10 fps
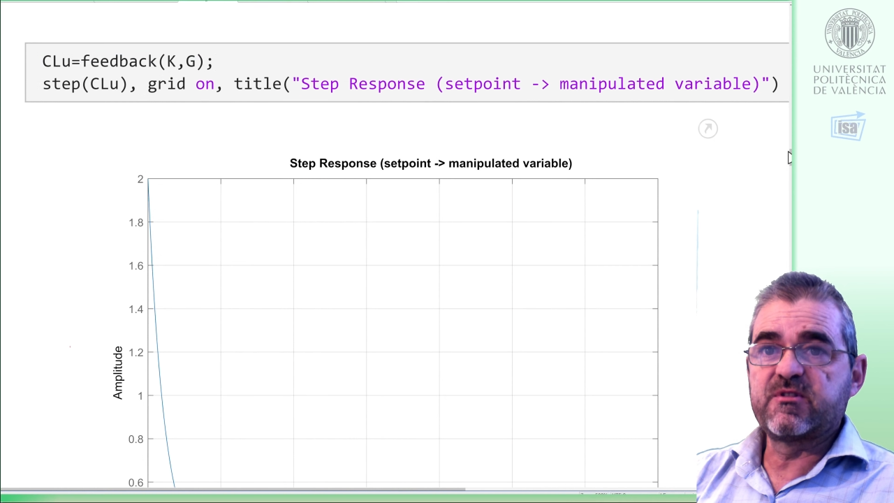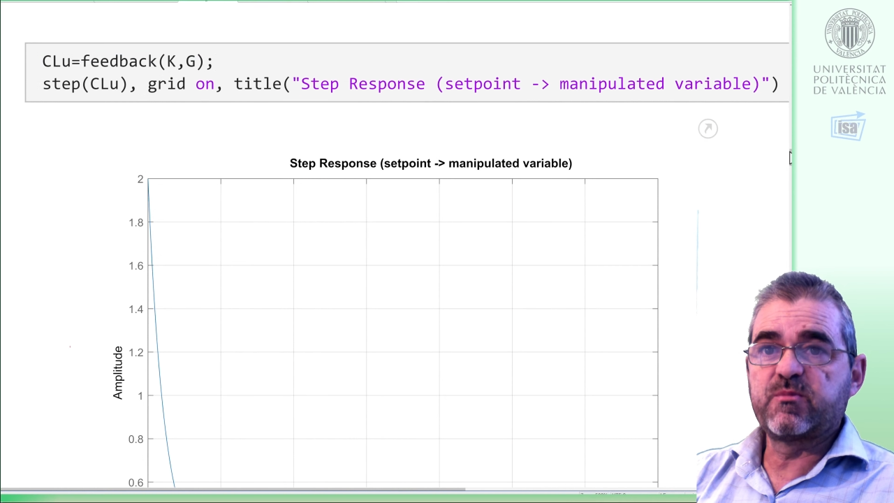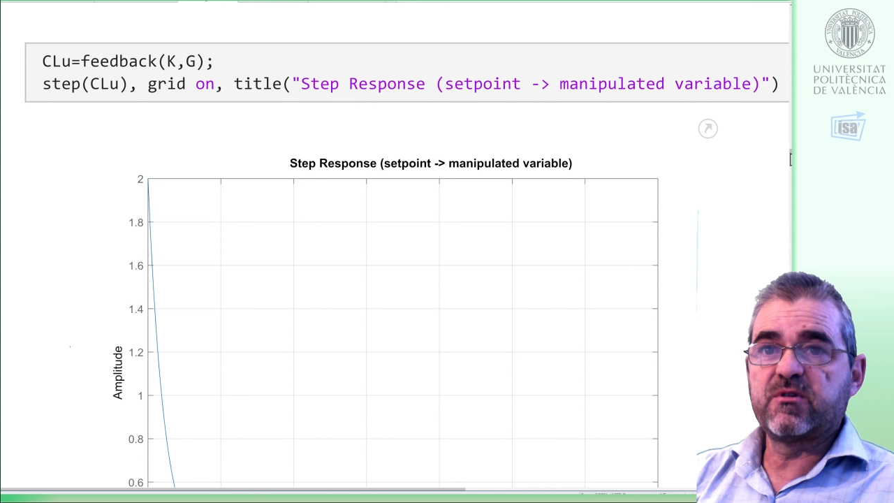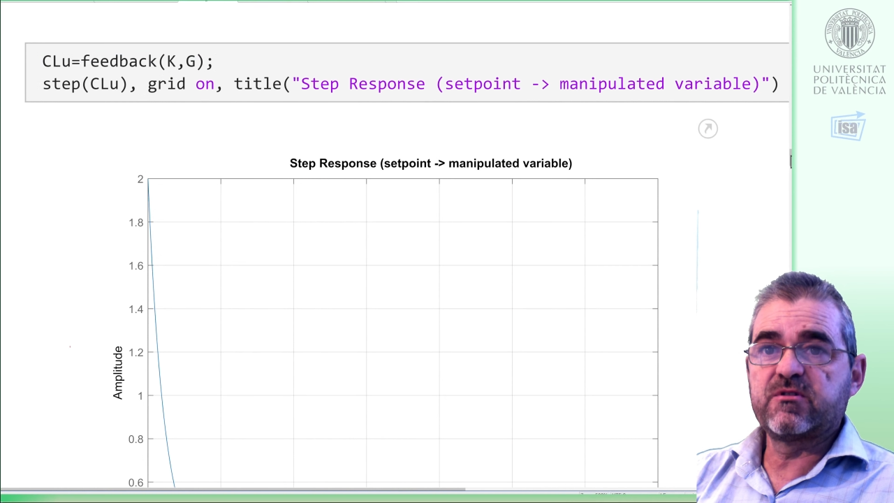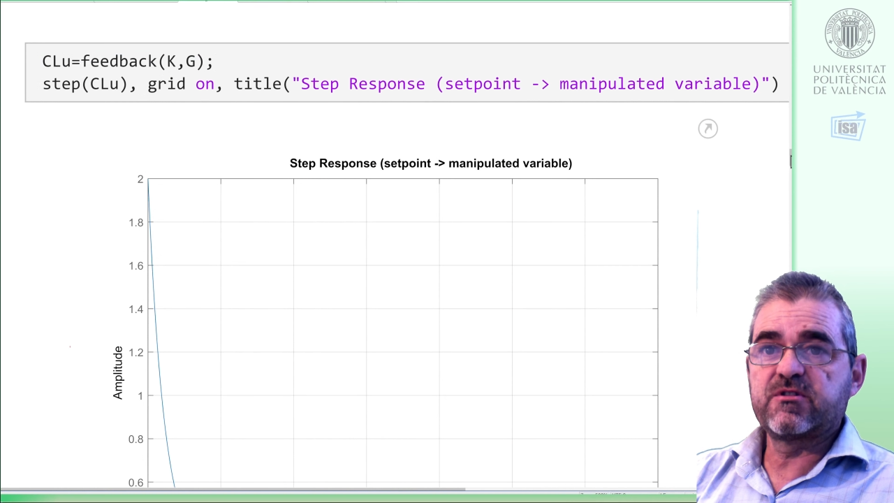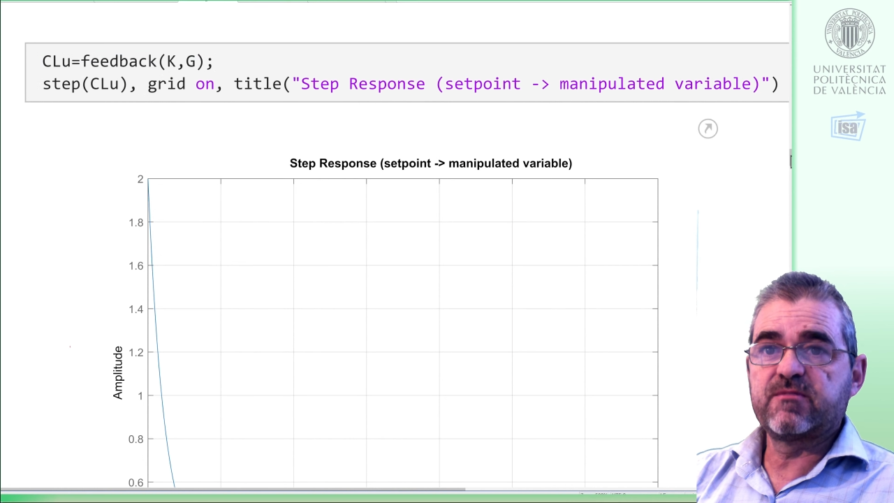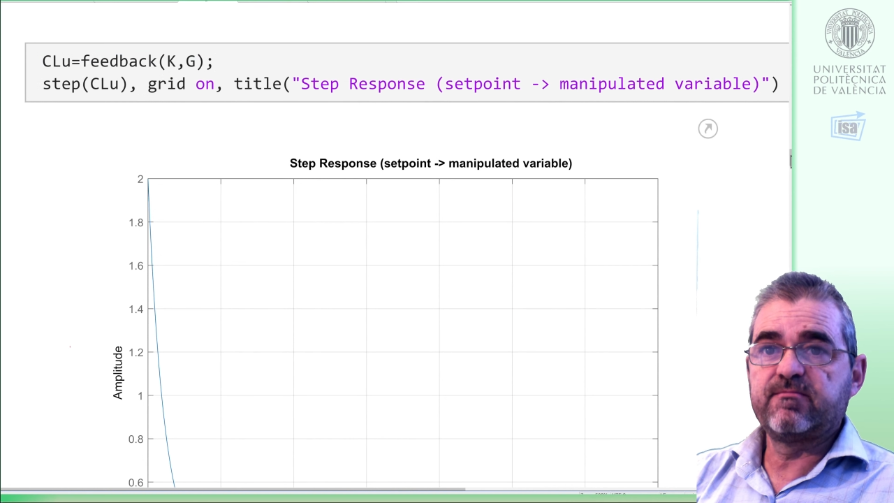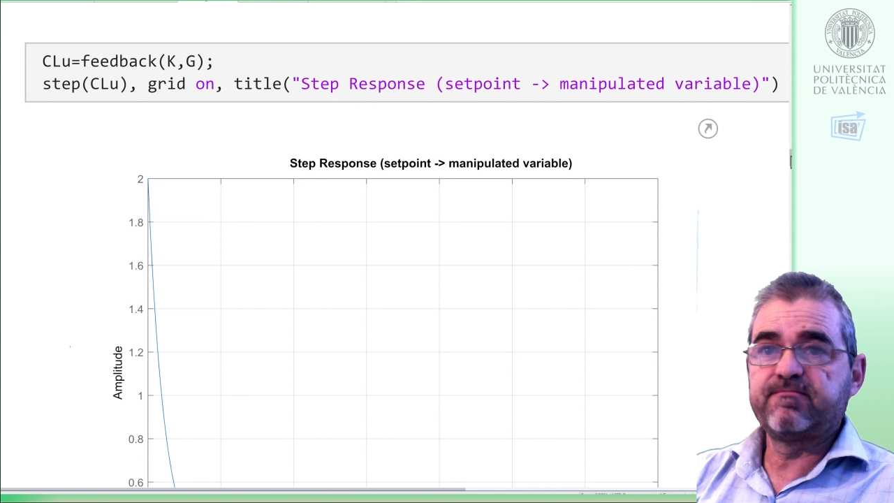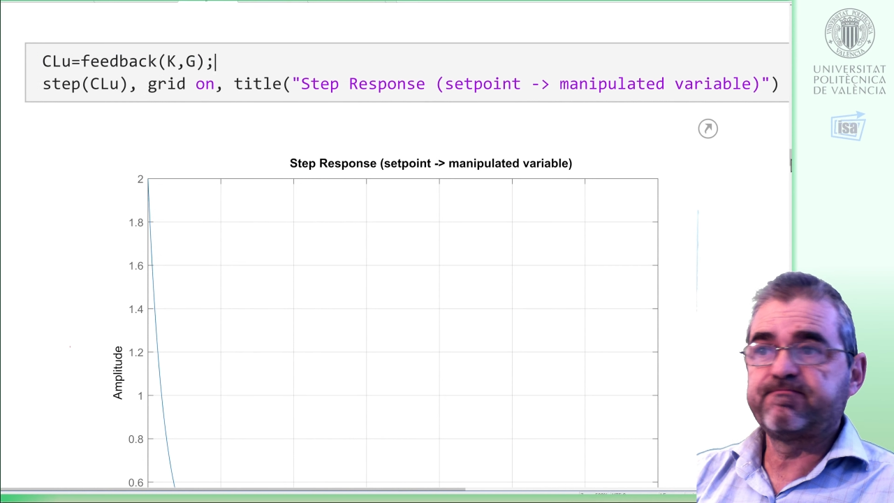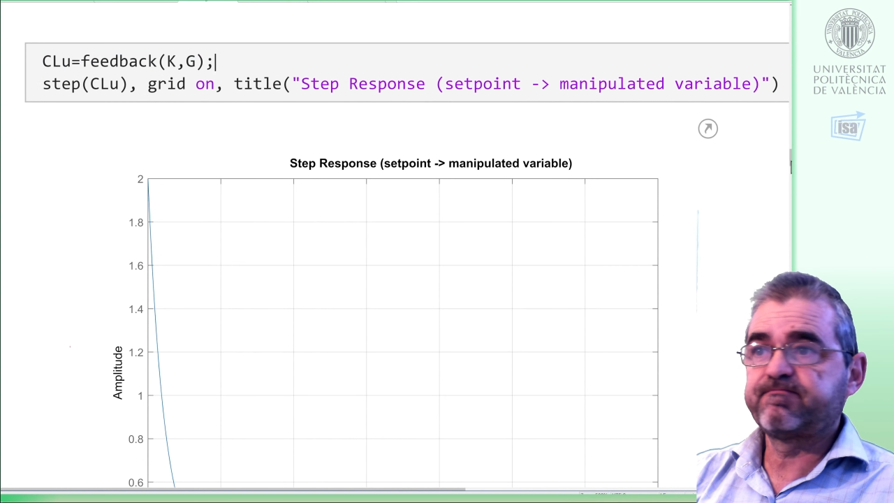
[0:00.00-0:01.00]

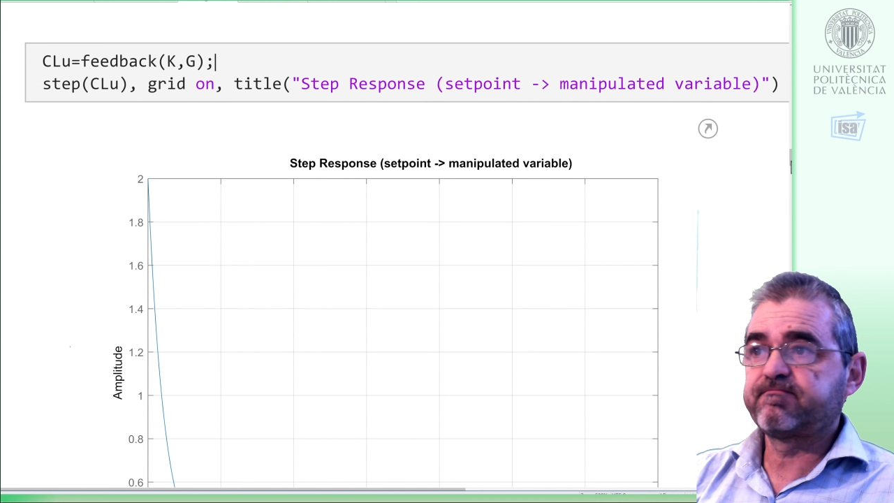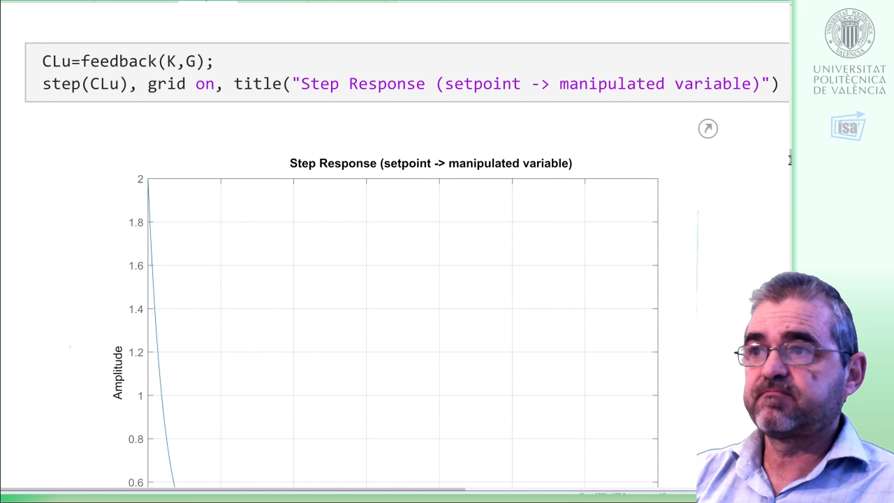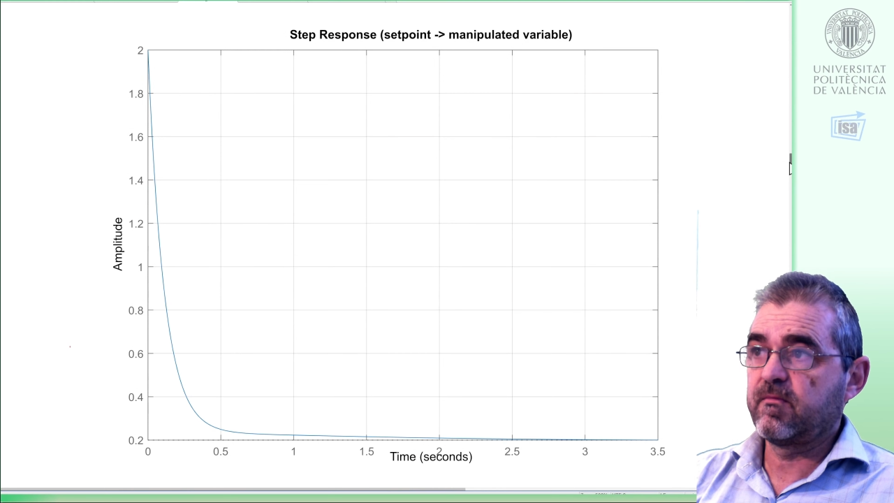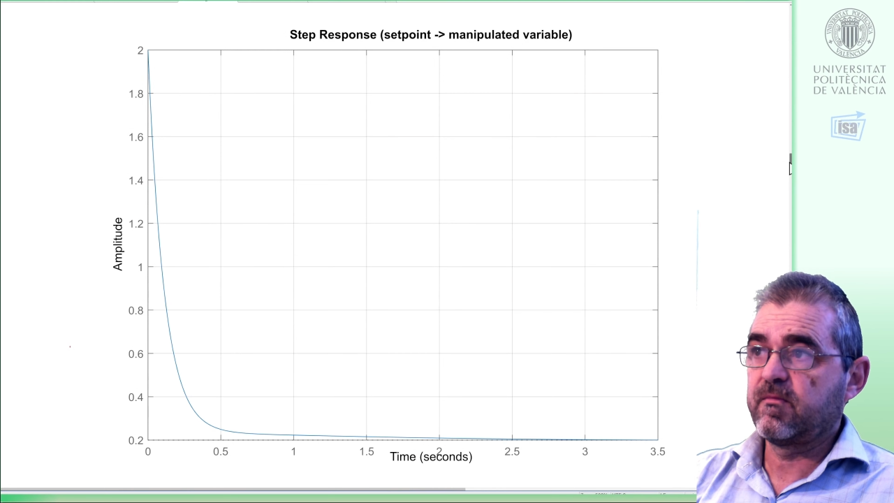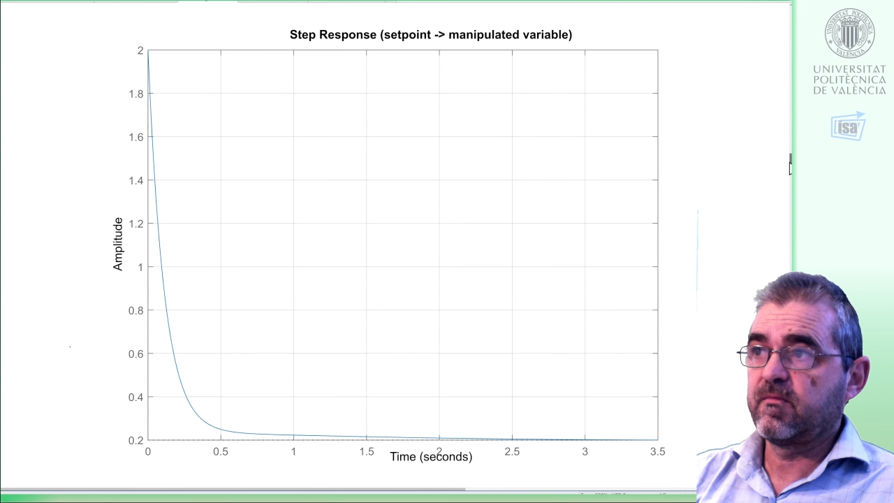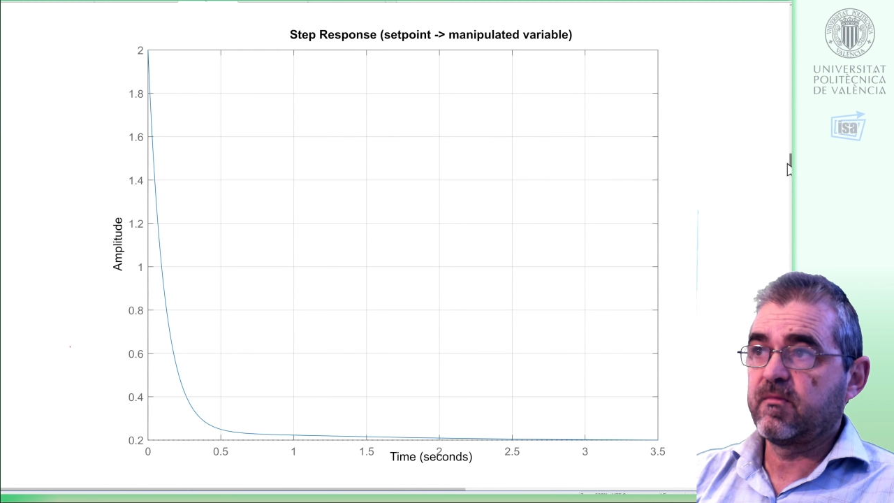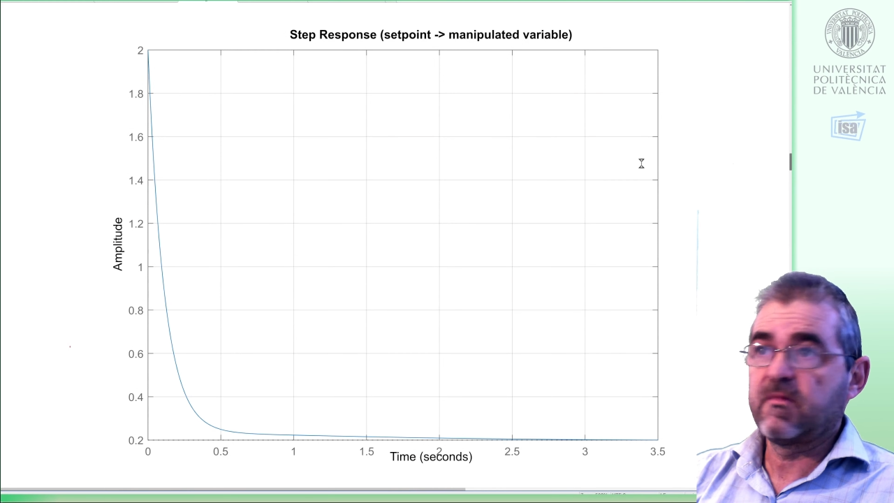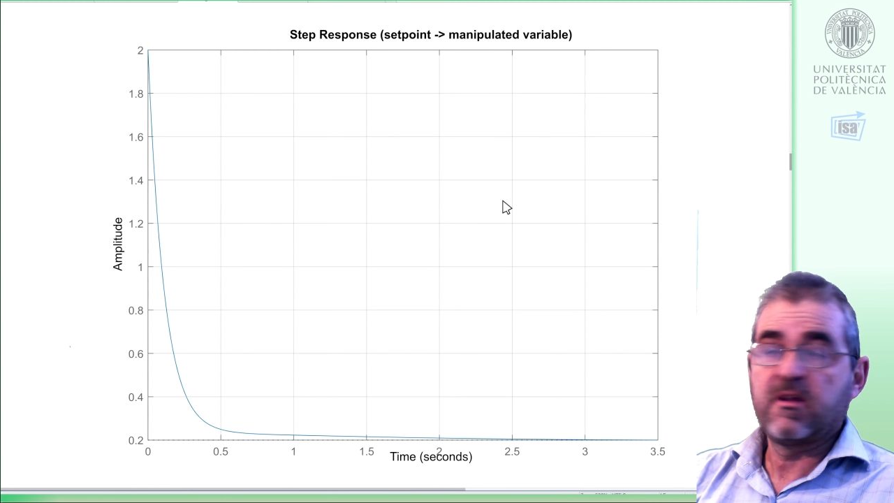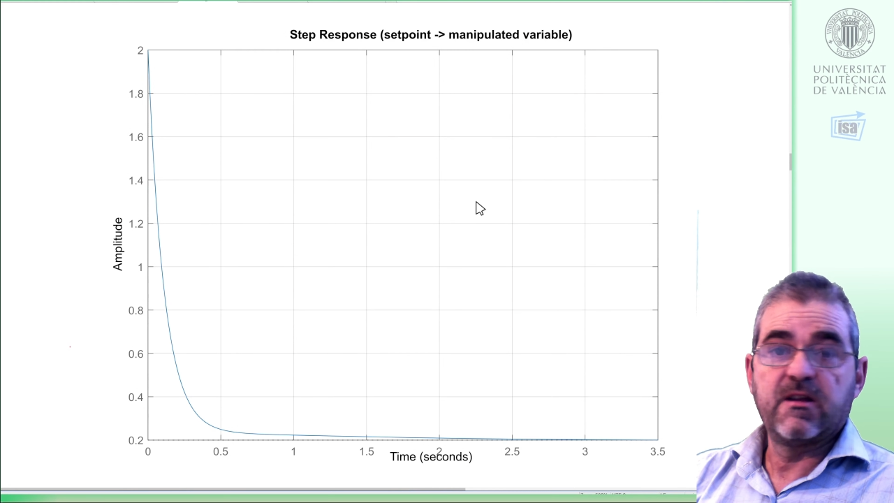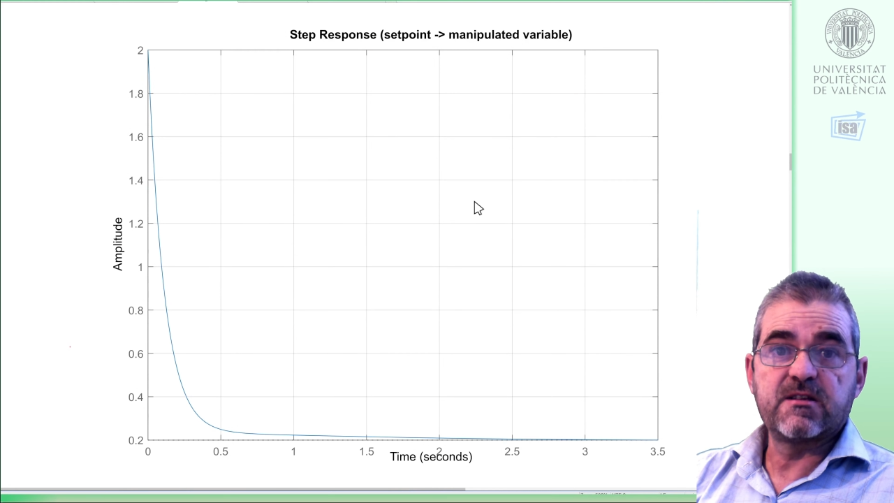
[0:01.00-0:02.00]
response
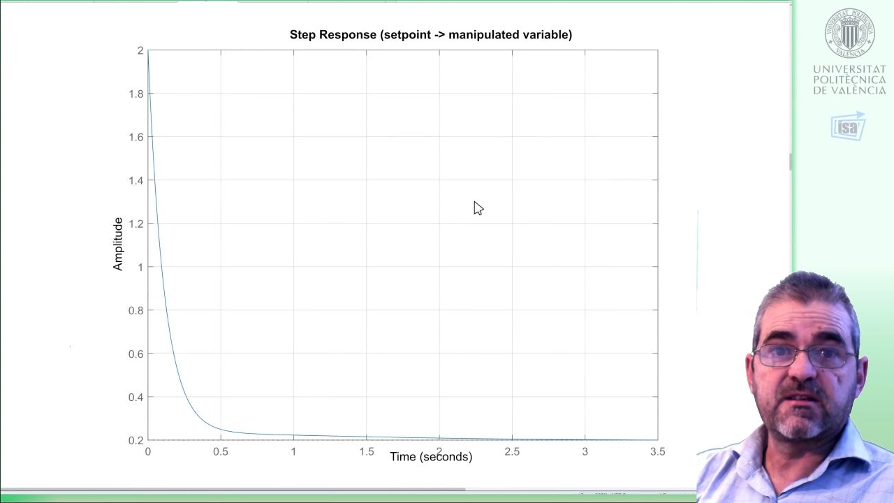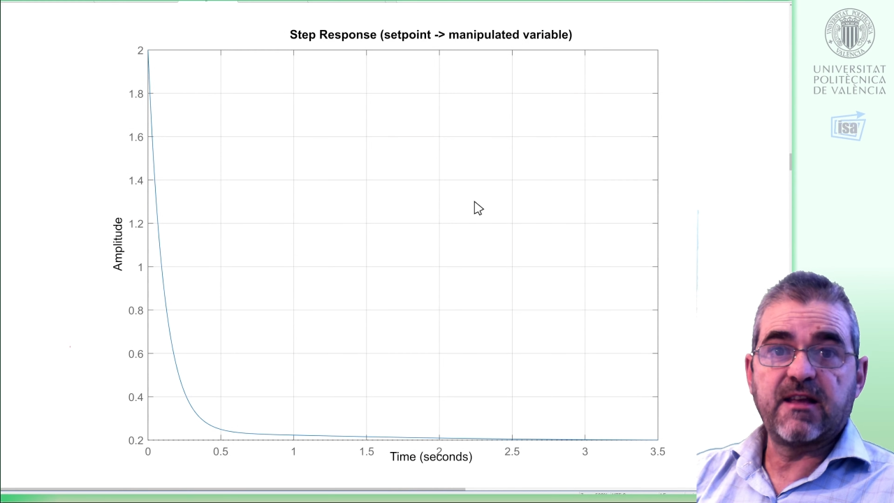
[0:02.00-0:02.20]
is